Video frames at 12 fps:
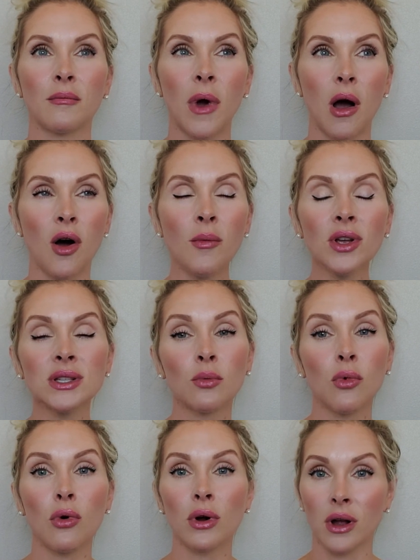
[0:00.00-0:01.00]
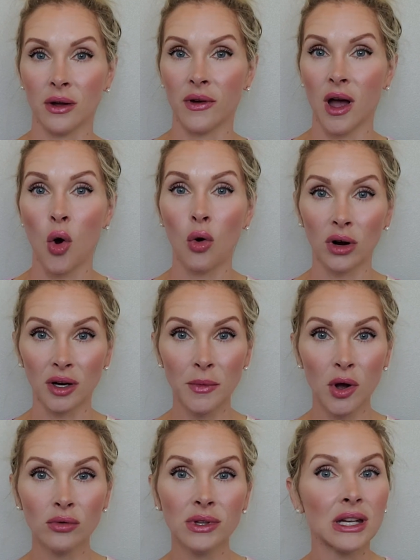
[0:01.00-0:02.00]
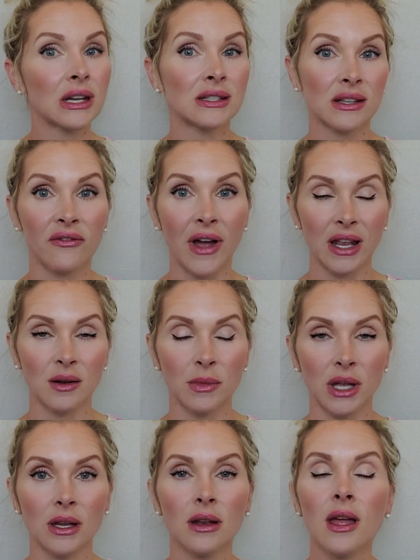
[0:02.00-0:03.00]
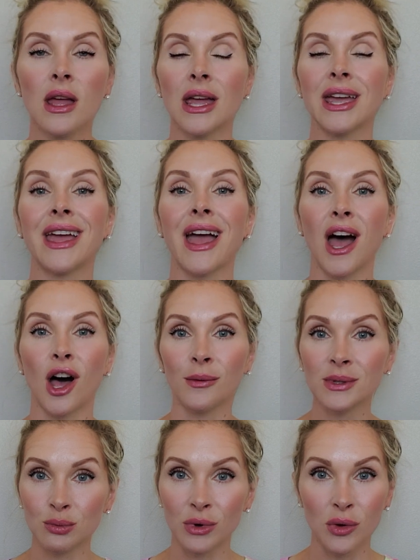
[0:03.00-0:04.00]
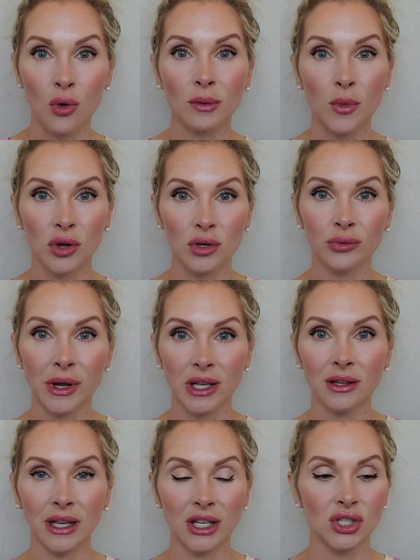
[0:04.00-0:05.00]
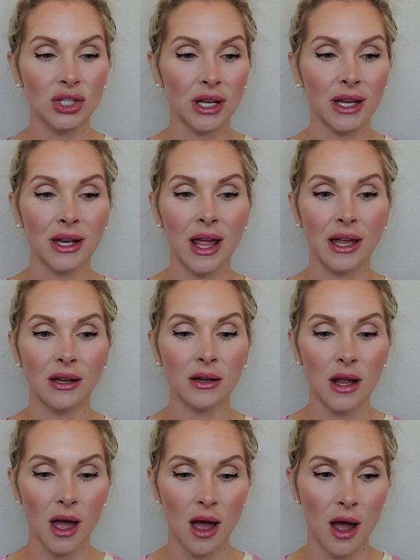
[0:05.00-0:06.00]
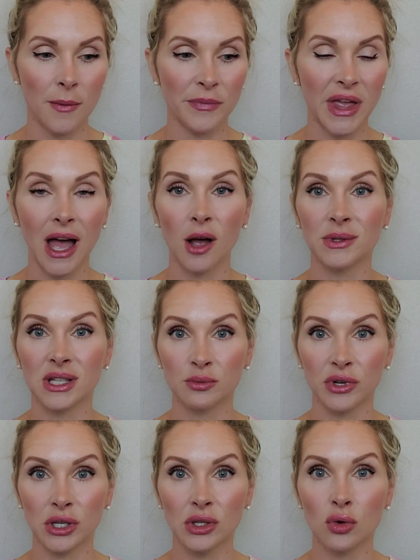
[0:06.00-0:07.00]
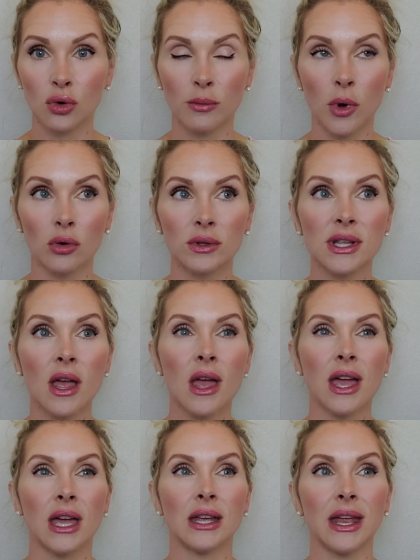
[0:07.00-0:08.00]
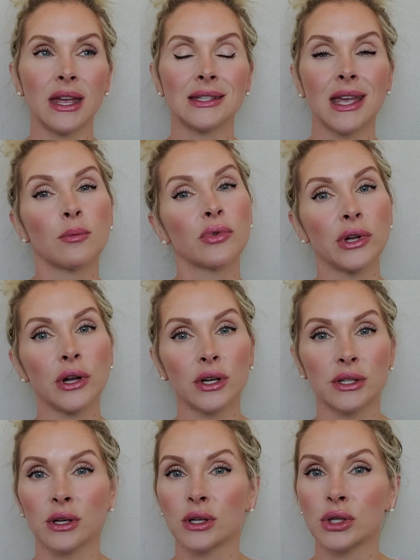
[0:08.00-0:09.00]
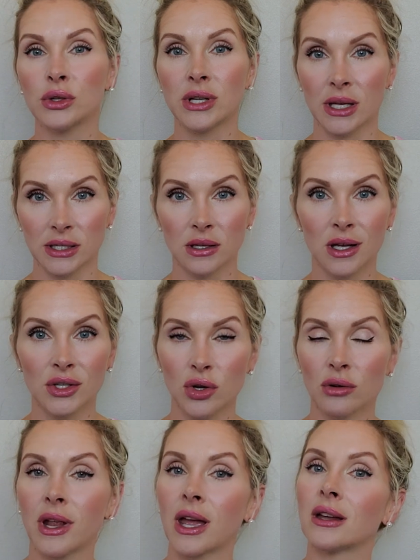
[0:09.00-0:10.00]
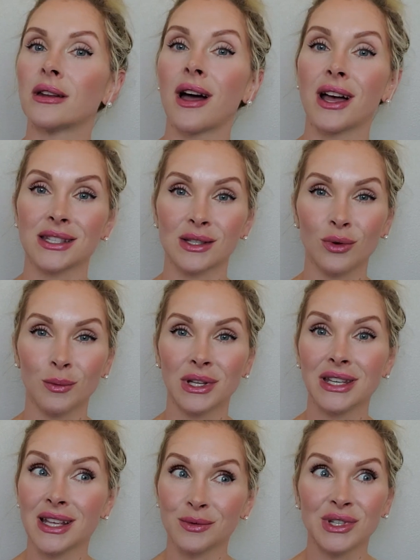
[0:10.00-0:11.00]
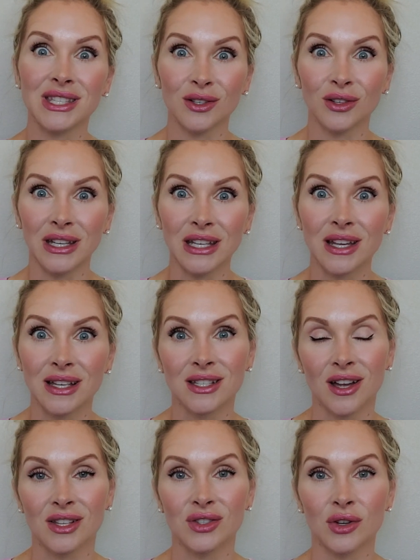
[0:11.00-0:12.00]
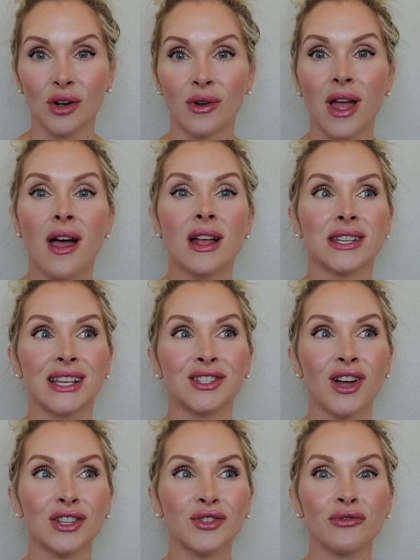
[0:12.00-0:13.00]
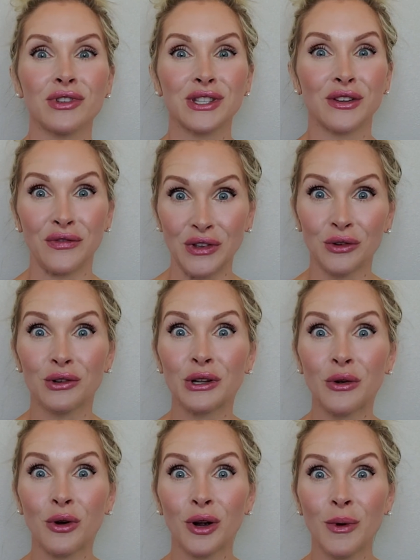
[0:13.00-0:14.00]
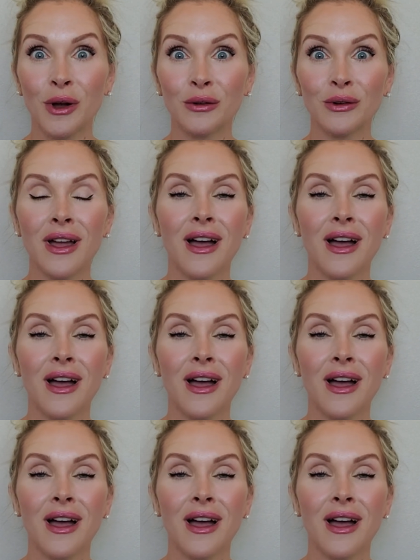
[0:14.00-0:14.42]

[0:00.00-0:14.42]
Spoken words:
almost more of a hormone than it is a vitamin. It helps with hormonal regulation, and it helps us produce hormones. It is a precursor to testosterone, and us as women, yes, we still need testosterone. Testosterone is the feel-good hormone.